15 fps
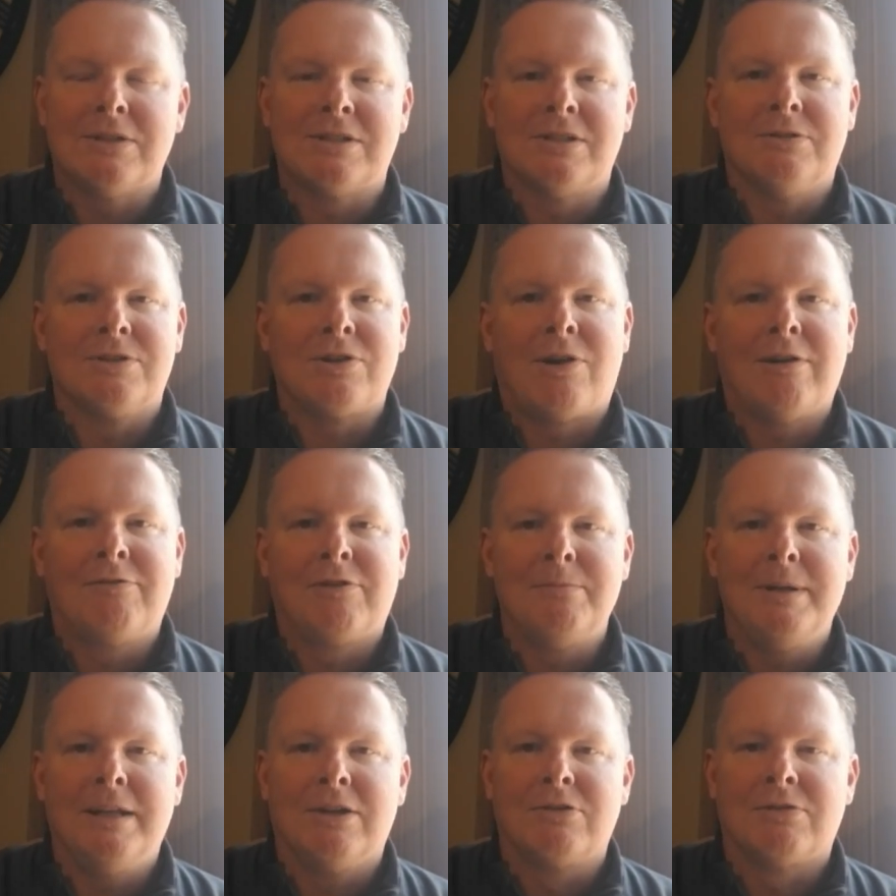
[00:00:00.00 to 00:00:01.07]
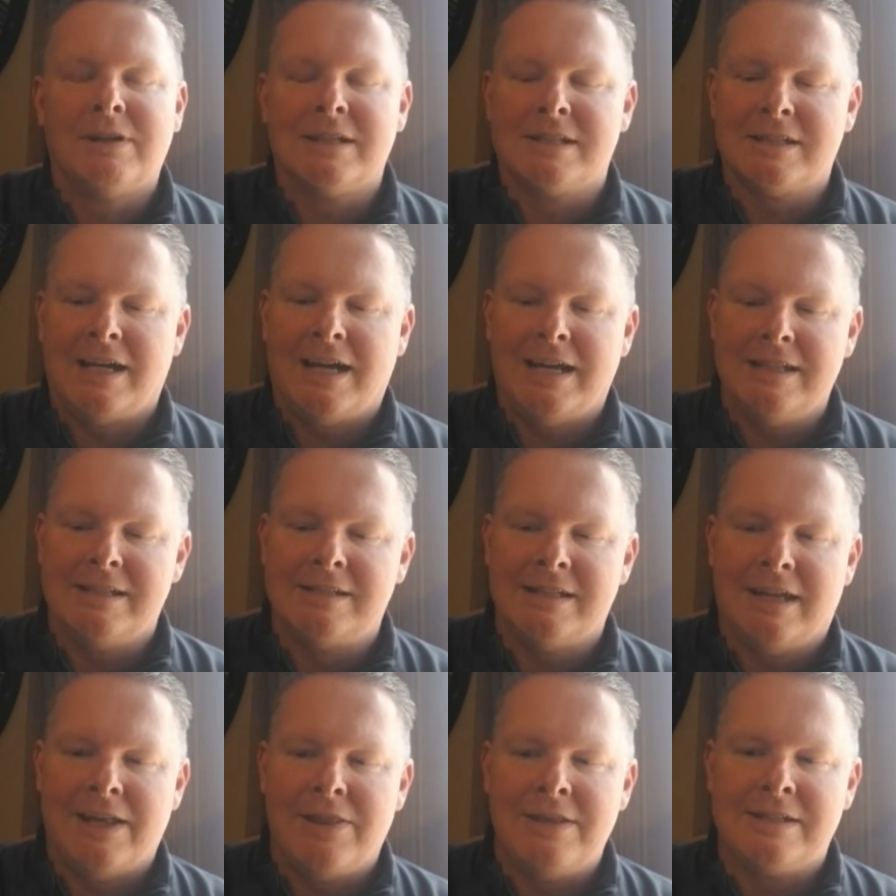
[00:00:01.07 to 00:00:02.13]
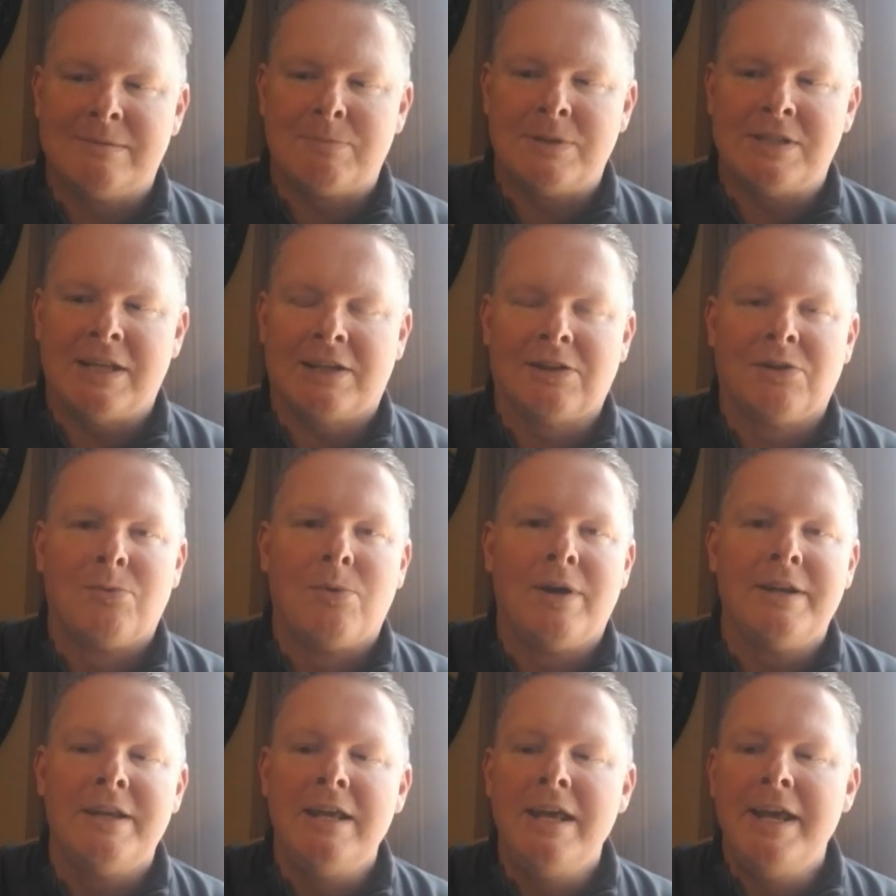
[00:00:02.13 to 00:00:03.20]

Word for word: so it's hard for me to criticize uh, this particular one.